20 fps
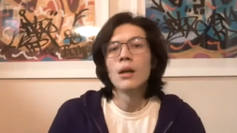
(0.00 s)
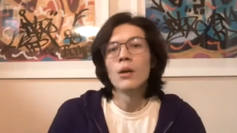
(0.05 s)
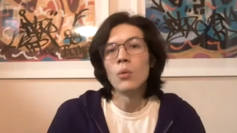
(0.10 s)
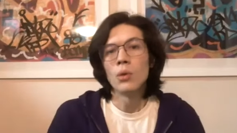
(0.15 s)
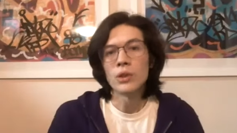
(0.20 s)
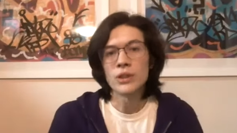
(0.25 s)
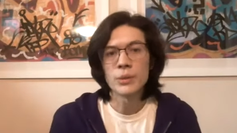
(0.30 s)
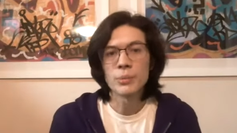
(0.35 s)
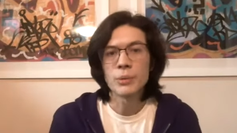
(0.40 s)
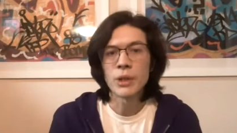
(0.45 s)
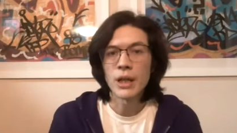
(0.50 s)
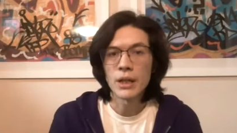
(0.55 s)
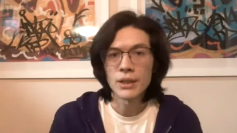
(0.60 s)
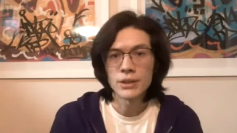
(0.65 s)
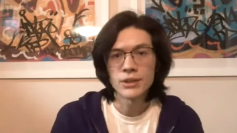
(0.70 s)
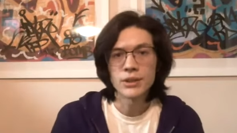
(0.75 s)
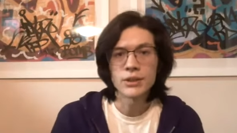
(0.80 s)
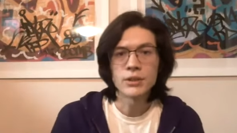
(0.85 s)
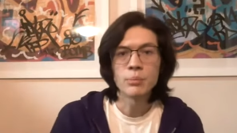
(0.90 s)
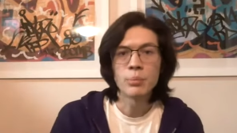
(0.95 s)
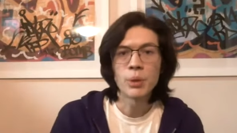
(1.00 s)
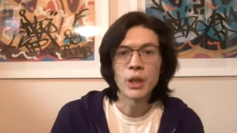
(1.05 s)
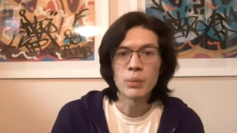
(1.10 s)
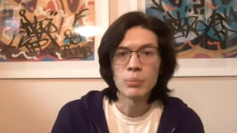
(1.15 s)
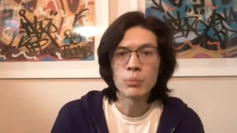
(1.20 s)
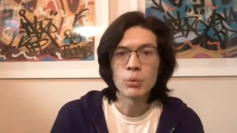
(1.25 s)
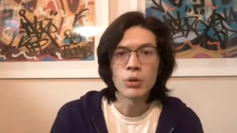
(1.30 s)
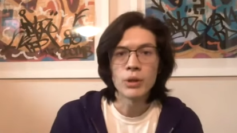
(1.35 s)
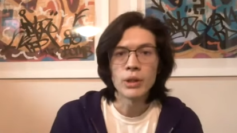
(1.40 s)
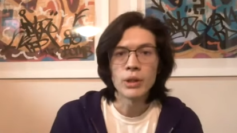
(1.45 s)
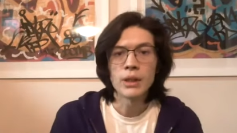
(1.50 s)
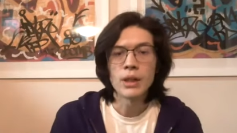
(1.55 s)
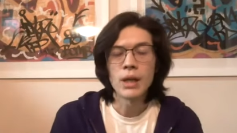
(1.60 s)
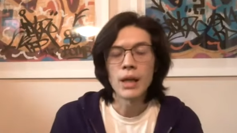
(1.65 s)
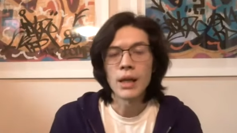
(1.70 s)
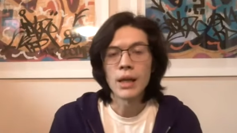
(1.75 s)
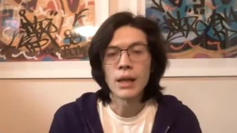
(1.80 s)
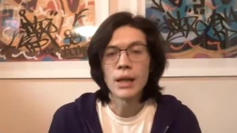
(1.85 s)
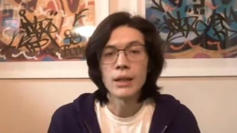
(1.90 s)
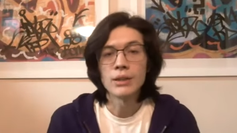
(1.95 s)
What's up, guys? This is Blank Boy,
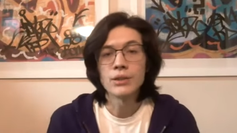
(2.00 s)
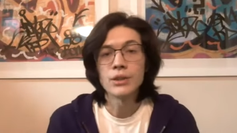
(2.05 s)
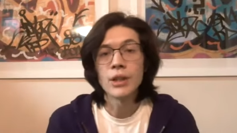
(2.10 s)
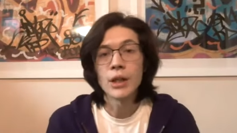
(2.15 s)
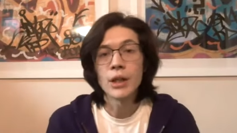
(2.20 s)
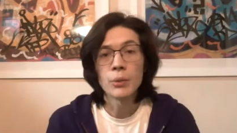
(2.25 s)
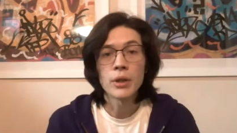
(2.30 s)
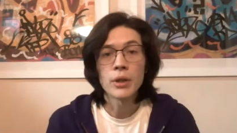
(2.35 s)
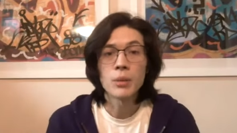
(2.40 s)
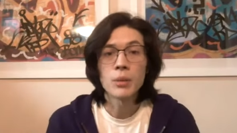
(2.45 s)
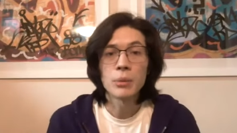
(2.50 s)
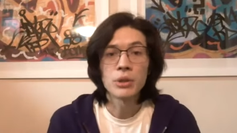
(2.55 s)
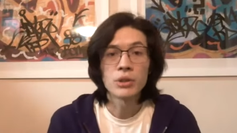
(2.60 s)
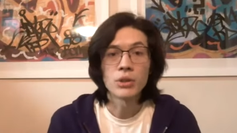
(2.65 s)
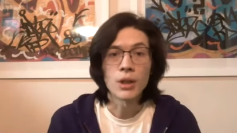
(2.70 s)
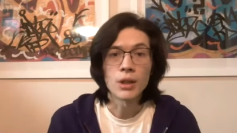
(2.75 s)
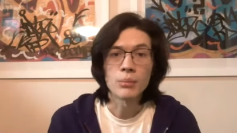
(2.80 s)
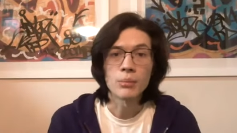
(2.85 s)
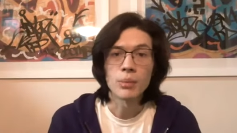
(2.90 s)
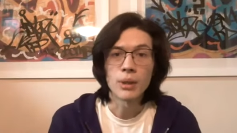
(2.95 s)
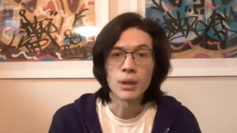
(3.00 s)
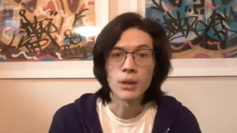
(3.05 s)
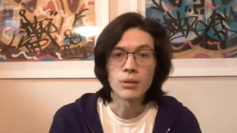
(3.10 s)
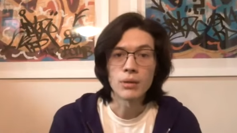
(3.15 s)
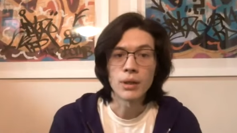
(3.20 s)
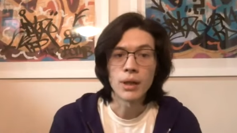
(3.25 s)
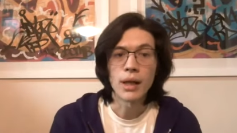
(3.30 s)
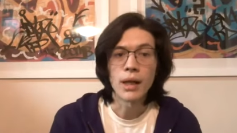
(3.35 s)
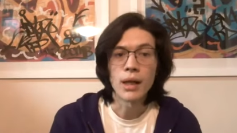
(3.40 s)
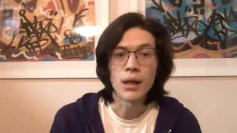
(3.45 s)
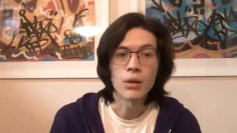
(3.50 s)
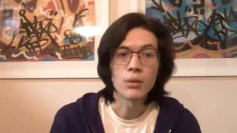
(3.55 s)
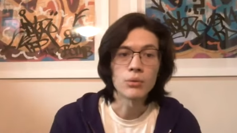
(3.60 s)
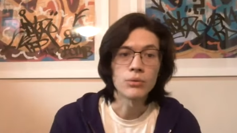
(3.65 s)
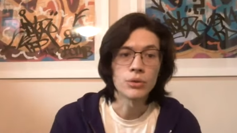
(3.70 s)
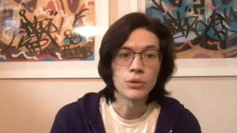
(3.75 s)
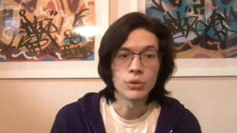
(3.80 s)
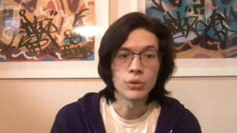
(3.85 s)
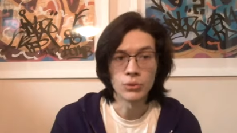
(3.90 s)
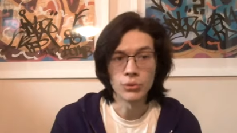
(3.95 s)
and today we're going to be talking about how
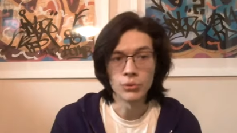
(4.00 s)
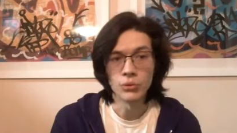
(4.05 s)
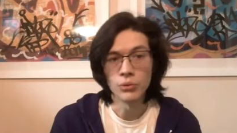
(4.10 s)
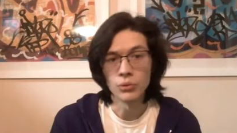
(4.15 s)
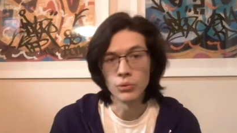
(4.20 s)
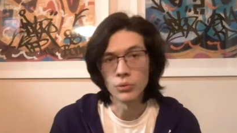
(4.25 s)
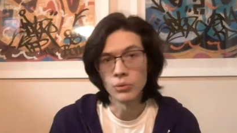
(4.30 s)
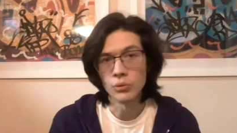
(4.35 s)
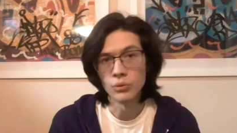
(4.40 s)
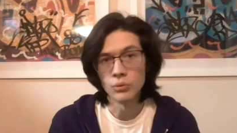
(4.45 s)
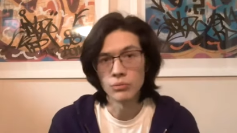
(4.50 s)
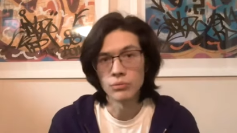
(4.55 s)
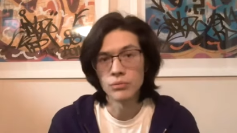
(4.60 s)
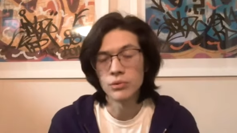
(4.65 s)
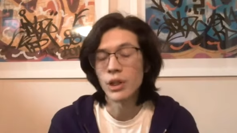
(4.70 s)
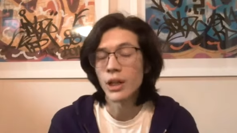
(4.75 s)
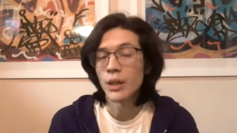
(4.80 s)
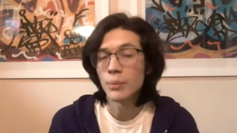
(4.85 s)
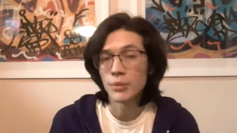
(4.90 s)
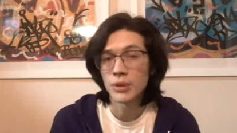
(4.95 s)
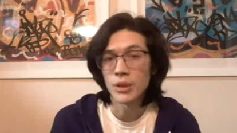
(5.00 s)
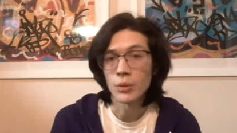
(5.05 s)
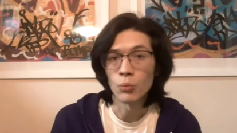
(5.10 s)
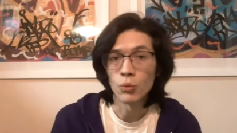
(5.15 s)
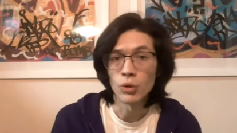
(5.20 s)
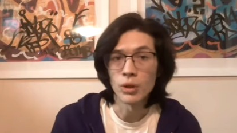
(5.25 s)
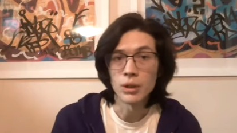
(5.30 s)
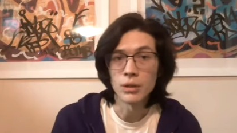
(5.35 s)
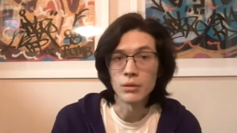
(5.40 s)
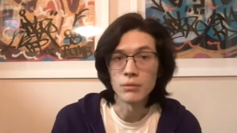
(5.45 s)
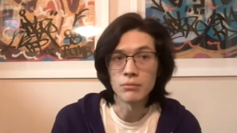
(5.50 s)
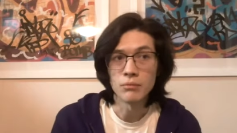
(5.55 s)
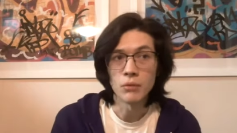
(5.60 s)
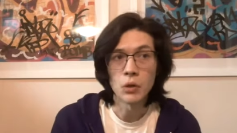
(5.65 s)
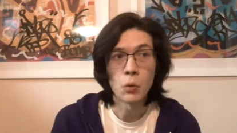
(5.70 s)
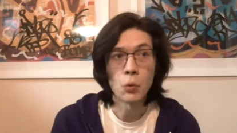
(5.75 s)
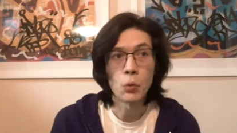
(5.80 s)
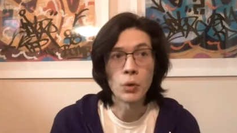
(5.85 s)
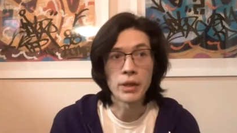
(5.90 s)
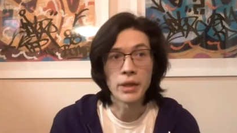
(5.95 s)
to type someone
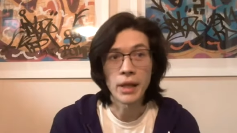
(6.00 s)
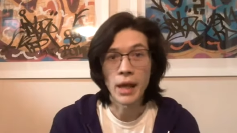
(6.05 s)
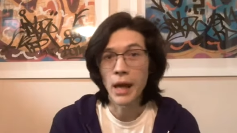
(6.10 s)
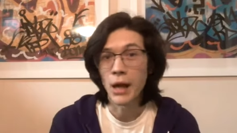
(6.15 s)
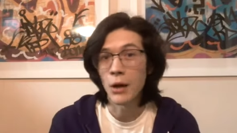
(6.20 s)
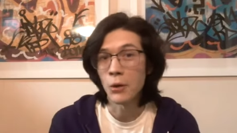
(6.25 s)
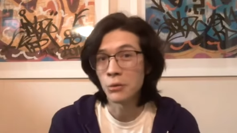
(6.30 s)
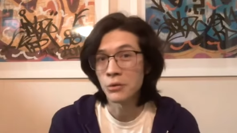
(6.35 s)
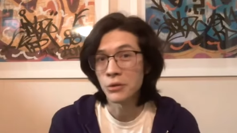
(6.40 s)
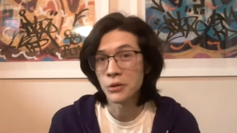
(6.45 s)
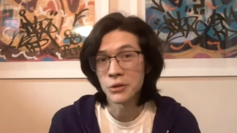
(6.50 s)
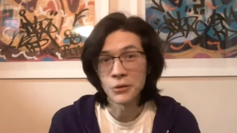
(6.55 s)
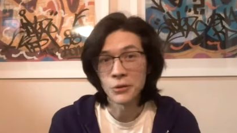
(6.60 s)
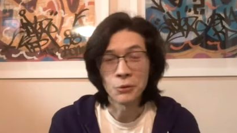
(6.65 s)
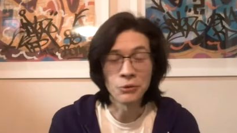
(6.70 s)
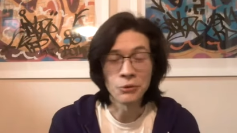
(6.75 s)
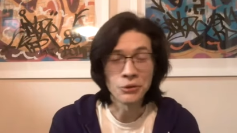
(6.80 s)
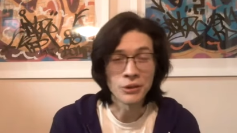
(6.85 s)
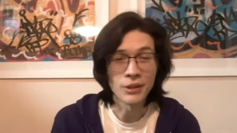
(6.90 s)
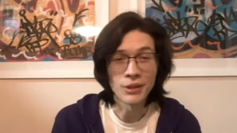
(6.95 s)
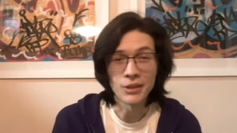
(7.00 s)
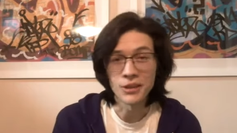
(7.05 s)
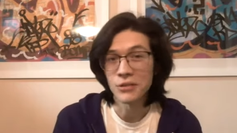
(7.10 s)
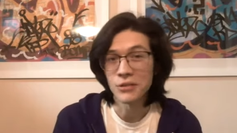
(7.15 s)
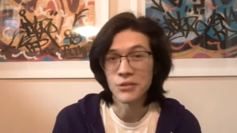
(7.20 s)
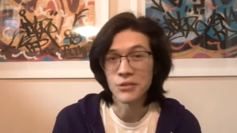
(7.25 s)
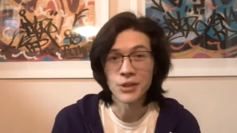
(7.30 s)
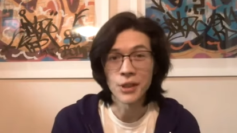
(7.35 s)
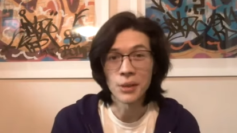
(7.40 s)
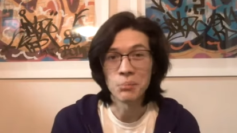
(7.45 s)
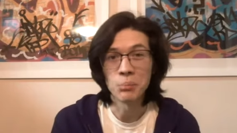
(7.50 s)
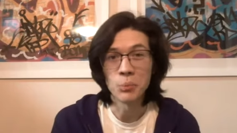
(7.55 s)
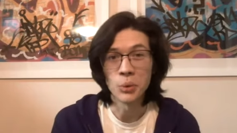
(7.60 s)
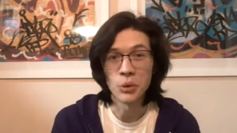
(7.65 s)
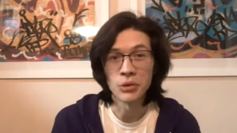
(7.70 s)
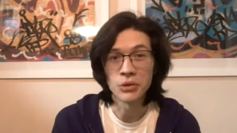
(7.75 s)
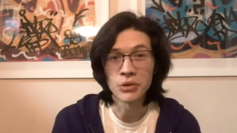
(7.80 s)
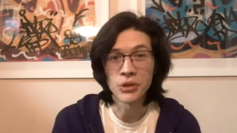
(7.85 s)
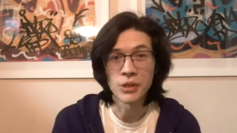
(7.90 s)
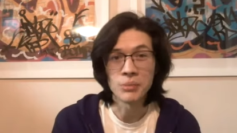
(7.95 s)
without using some
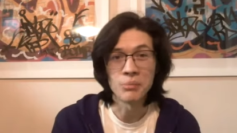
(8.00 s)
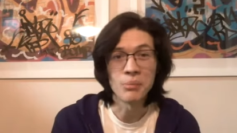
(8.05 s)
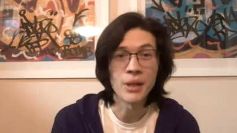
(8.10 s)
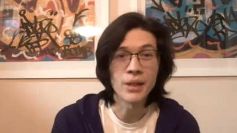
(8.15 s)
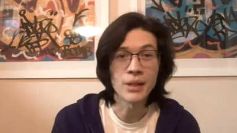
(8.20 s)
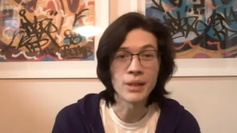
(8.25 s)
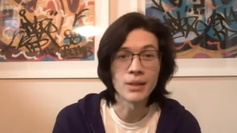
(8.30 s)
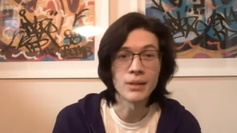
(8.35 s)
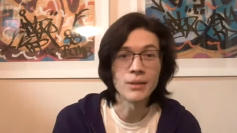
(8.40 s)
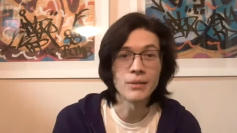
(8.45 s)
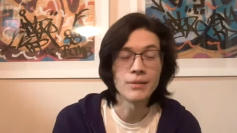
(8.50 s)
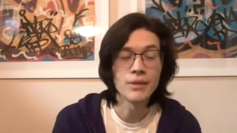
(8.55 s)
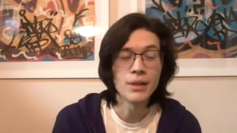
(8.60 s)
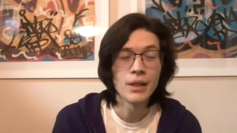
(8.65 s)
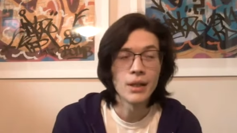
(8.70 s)
bullshit method.